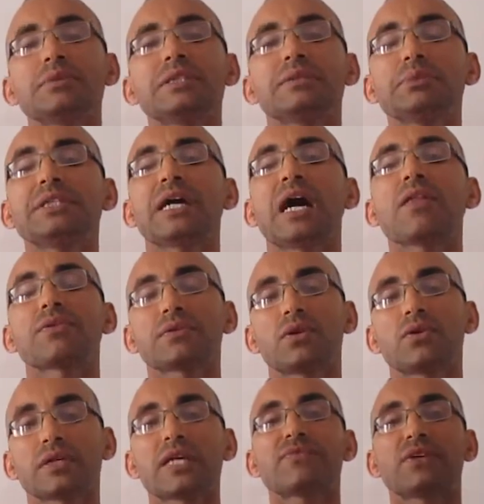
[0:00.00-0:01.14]
many other,
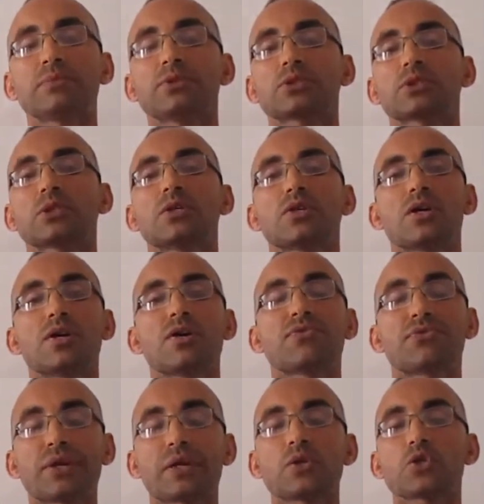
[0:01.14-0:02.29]
famous
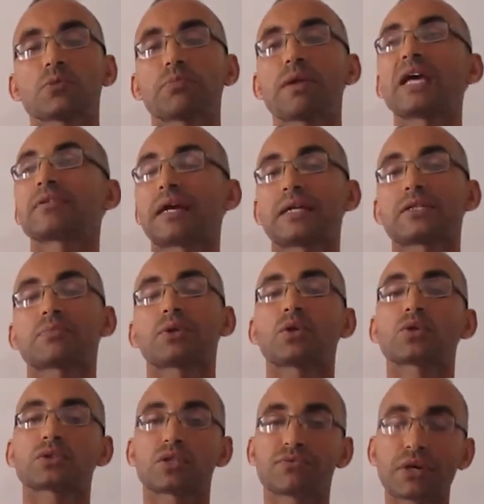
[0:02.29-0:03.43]
French playwrights,
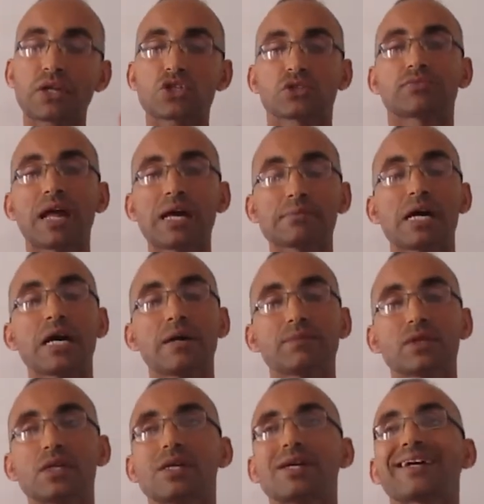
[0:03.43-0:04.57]
because the French
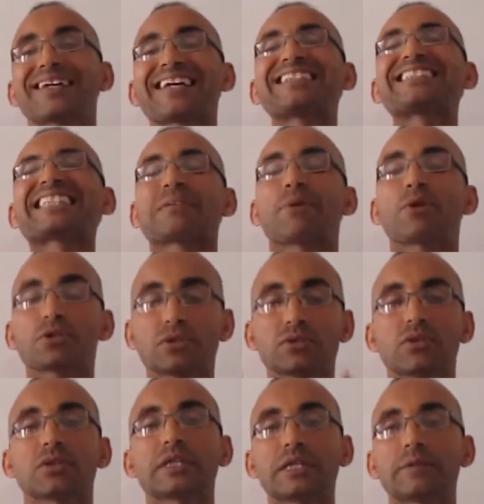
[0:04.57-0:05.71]
drama contributed,
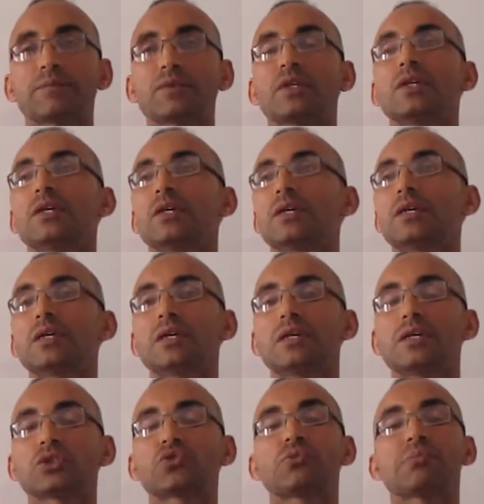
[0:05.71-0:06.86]

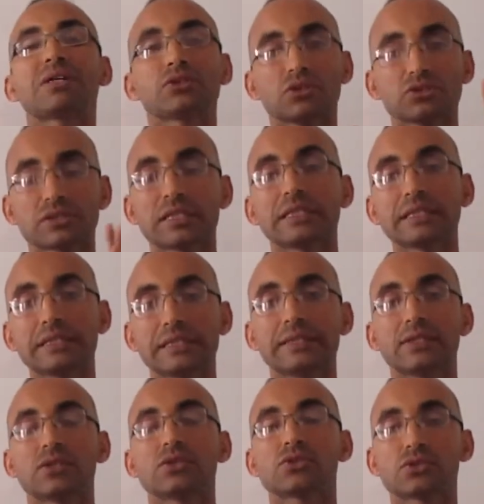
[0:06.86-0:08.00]

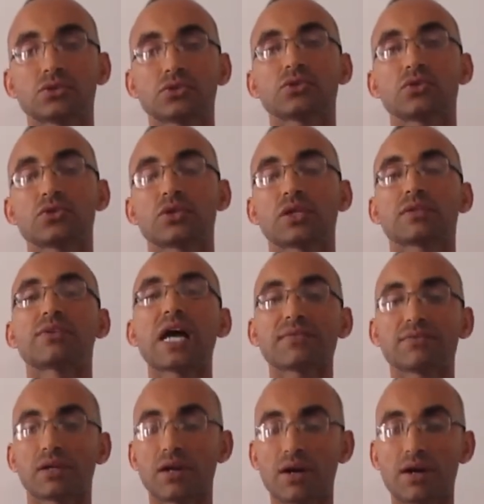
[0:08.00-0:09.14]
tremendously to the
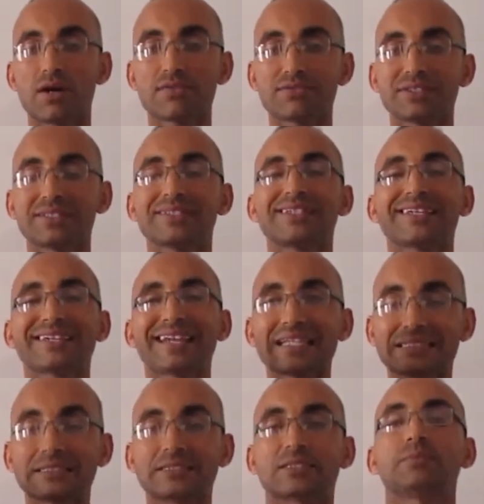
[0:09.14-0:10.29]
revival of
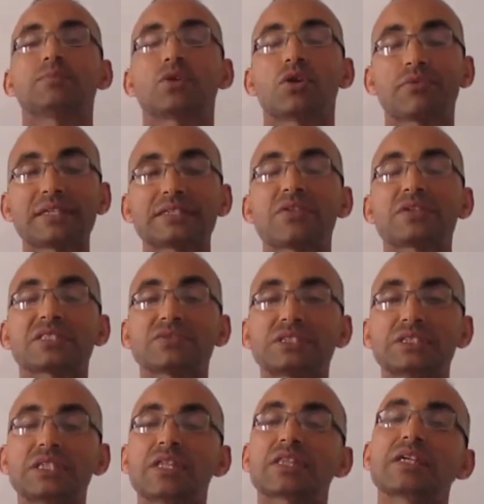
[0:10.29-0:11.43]
classicism, all right, in the
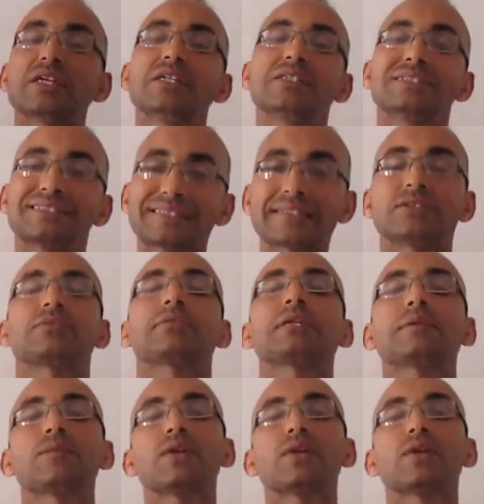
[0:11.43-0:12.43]
17th century,